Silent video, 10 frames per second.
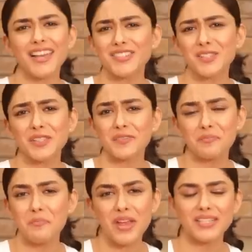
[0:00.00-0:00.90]
I just
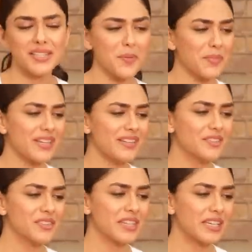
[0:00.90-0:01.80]
met somebody
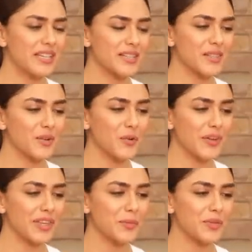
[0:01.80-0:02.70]
three days ago,
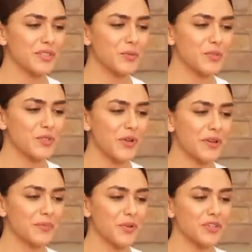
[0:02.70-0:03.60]
and that person was not
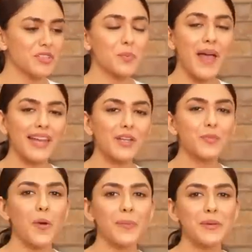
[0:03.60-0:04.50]
not smiling
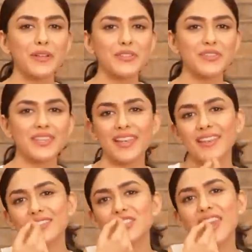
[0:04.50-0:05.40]
properly because
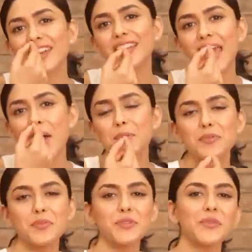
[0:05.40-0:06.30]
they she had a gap
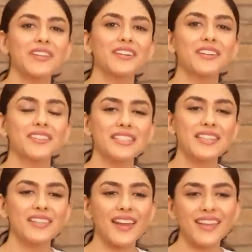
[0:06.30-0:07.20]
in between her
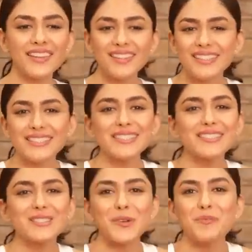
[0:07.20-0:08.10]
teeth, and I think this is
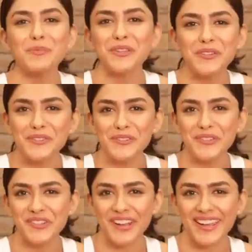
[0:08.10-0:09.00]
so
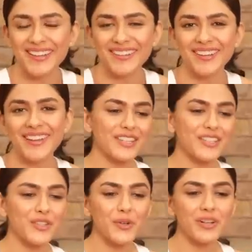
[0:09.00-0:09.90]
beautiful, right?
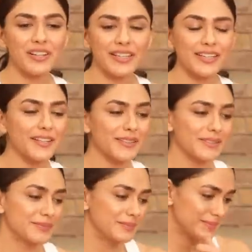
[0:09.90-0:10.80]
You know,
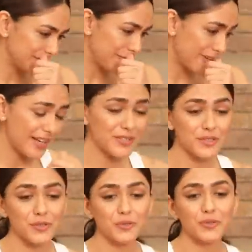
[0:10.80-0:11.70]
earlier when I
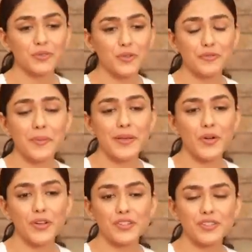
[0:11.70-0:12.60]
used to go for my
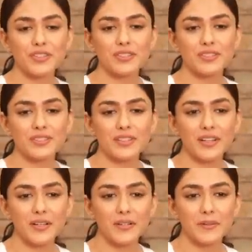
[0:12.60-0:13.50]
auditions,
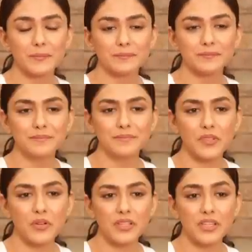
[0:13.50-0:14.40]
um,
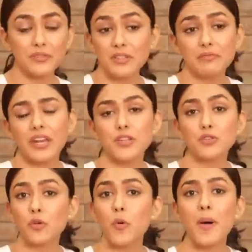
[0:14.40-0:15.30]
even when I used
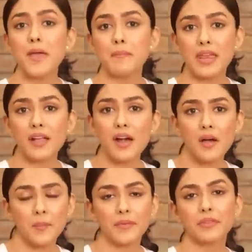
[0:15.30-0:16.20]
to go buy
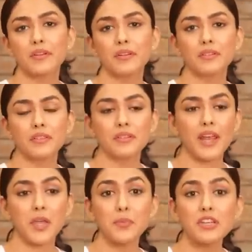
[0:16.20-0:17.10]
makeup, the the
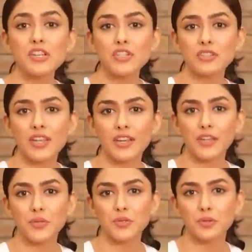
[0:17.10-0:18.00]
recommendation that I
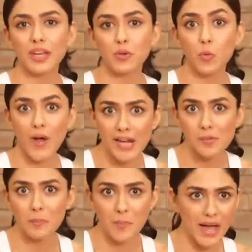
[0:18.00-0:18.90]
used to get
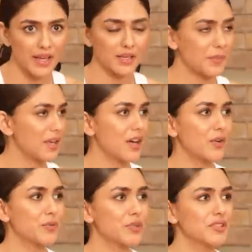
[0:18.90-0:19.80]
while buying
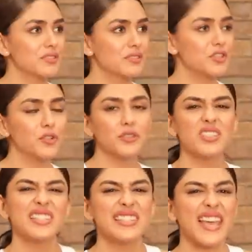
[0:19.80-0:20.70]
makeup was, you know,
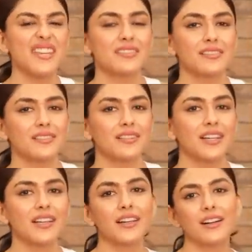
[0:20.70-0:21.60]
this is lighter.
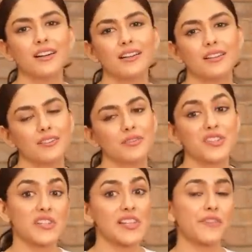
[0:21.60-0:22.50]
Uh,
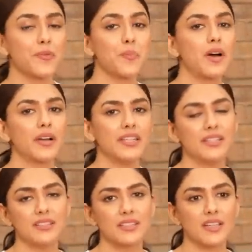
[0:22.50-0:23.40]
this is like for
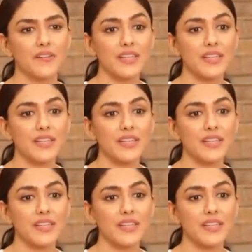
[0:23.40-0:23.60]
party and stuff.